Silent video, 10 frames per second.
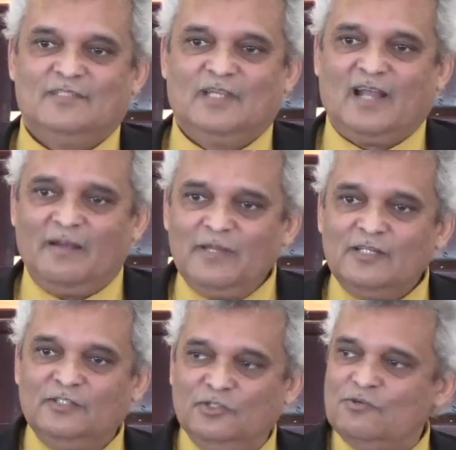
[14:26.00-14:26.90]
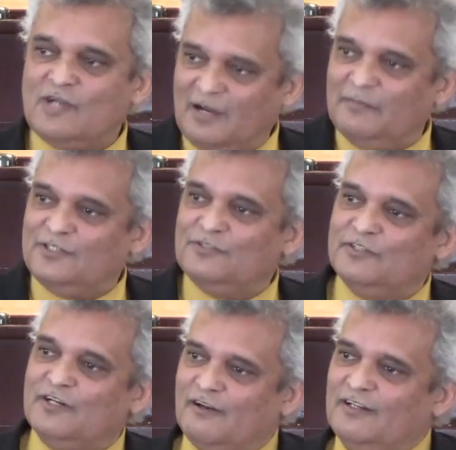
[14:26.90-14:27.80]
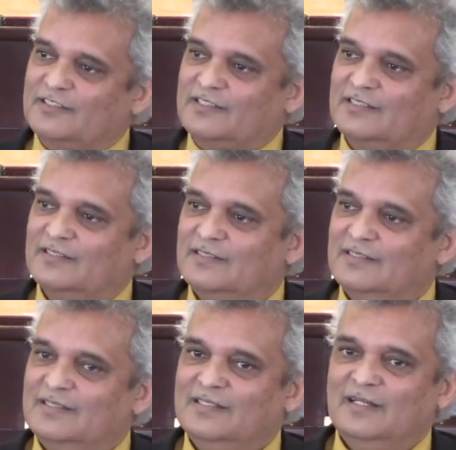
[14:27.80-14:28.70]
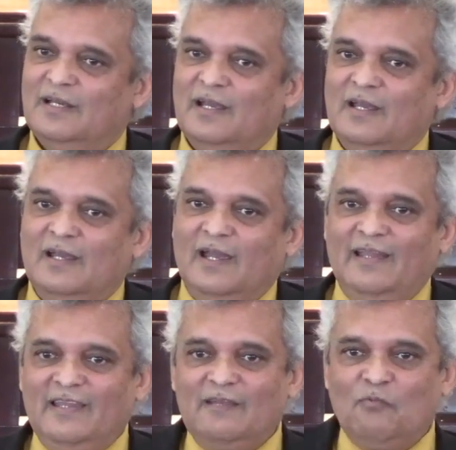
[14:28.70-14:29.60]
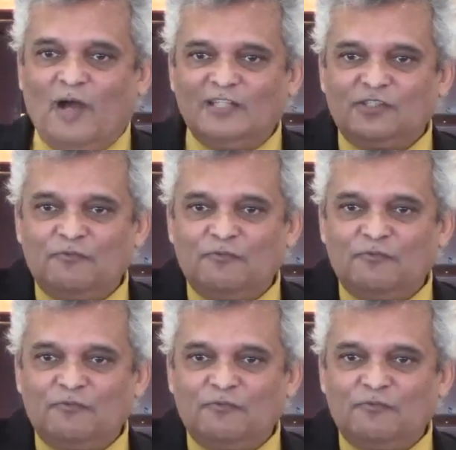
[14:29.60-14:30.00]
You coming to the cross. And then once you've